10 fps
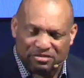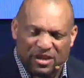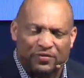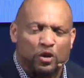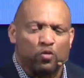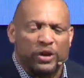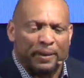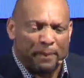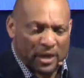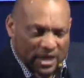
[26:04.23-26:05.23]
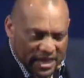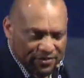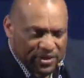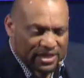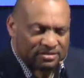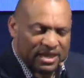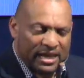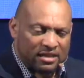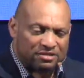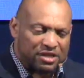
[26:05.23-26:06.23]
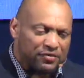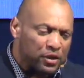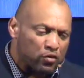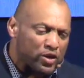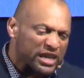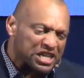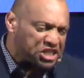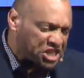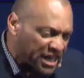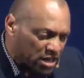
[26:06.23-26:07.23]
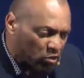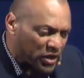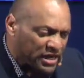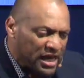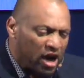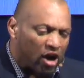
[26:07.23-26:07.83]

see if you really believe this, to see if you are really genuine,